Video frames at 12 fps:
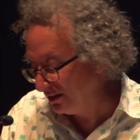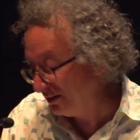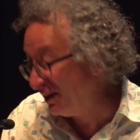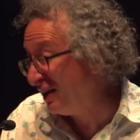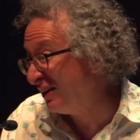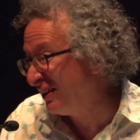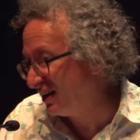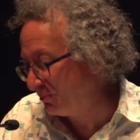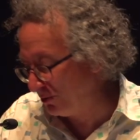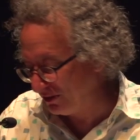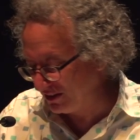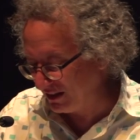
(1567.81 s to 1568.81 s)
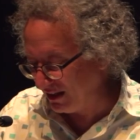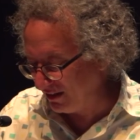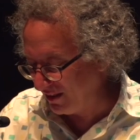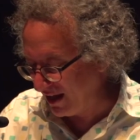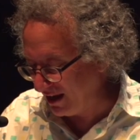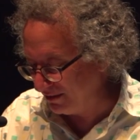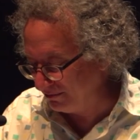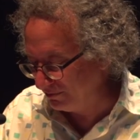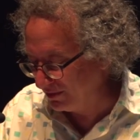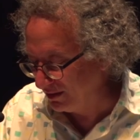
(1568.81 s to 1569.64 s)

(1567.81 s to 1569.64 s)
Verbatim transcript: not unlike Pearlstein in that.